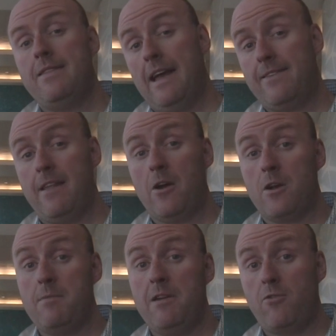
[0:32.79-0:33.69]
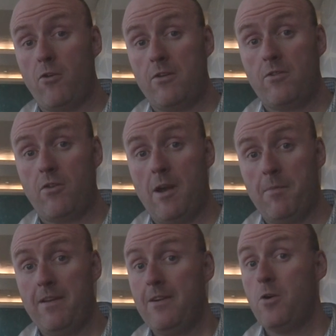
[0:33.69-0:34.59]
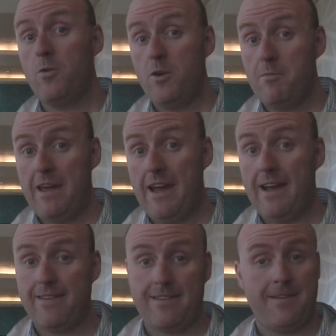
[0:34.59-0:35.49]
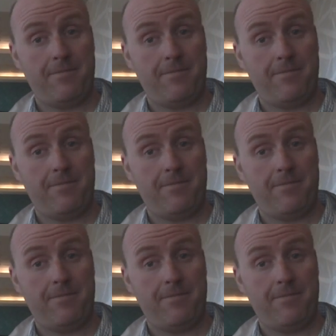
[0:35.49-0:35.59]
That's now going to be Jordan Tripp. Who you may ask,